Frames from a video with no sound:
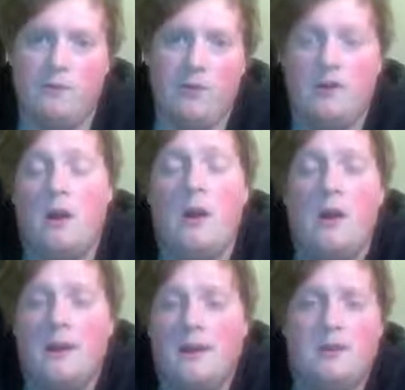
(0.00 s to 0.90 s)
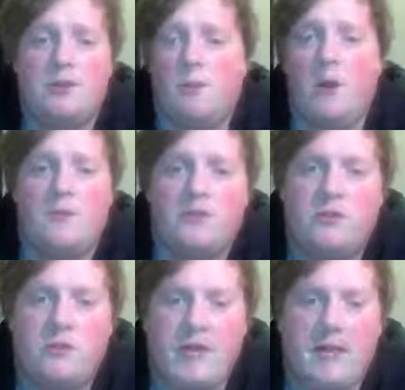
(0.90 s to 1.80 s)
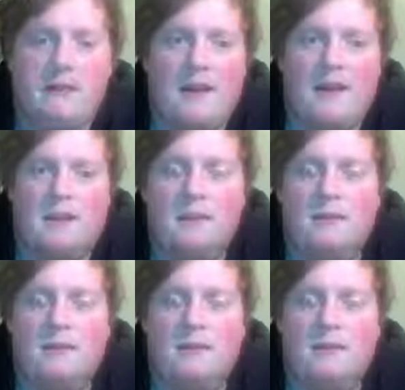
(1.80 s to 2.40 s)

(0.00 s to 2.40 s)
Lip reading: but it's so obvious to take that.